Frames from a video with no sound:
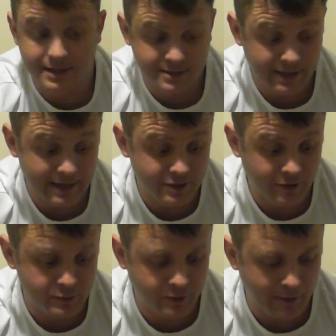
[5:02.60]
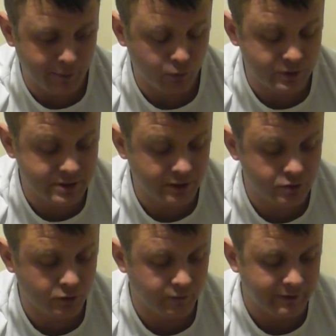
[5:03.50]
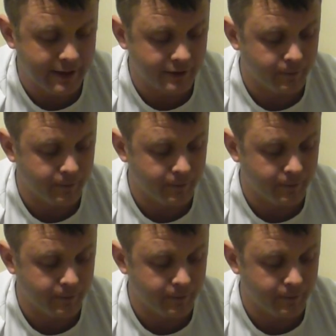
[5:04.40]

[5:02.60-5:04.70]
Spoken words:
to get to grips with that, but we still sort of get